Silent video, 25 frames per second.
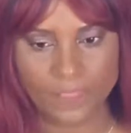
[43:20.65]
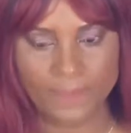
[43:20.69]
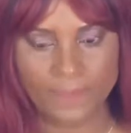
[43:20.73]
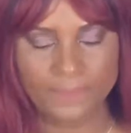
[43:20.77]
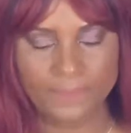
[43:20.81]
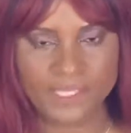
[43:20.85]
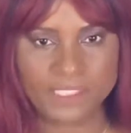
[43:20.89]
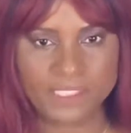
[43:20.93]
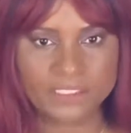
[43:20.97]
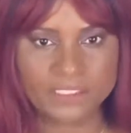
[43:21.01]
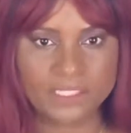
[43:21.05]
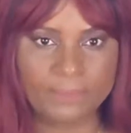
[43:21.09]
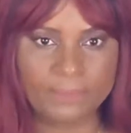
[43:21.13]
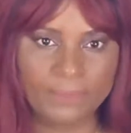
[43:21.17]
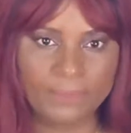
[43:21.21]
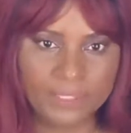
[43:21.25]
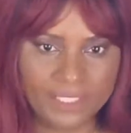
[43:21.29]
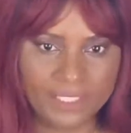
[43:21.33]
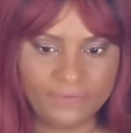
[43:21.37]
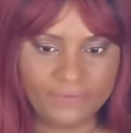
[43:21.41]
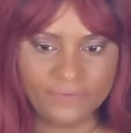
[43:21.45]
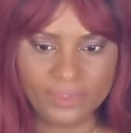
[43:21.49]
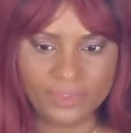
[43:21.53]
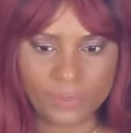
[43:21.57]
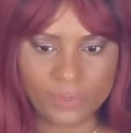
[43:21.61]
because they
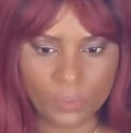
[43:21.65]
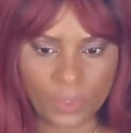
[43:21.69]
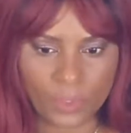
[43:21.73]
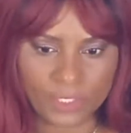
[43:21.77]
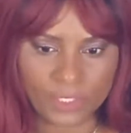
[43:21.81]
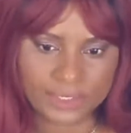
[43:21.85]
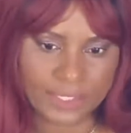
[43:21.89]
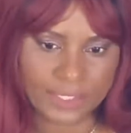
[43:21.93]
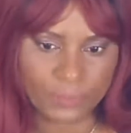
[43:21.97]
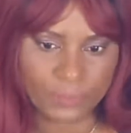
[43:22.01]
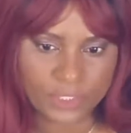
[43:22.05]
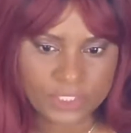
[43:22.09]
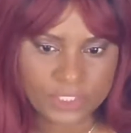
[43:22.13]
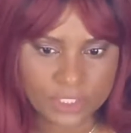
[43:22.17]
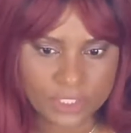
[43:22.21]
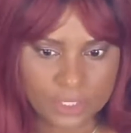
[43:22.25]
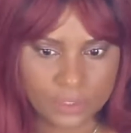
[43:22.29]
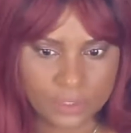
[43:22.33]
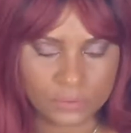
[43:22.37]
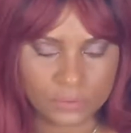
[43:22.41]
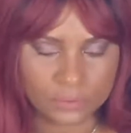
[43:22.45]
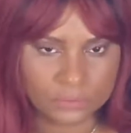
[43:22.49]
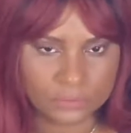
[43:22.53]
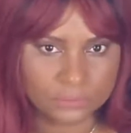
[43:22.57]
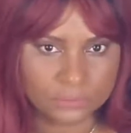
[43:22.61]
believe in the work that we
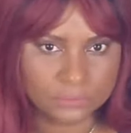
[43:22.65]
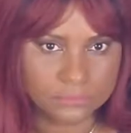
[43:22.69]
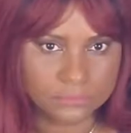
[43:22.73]
do.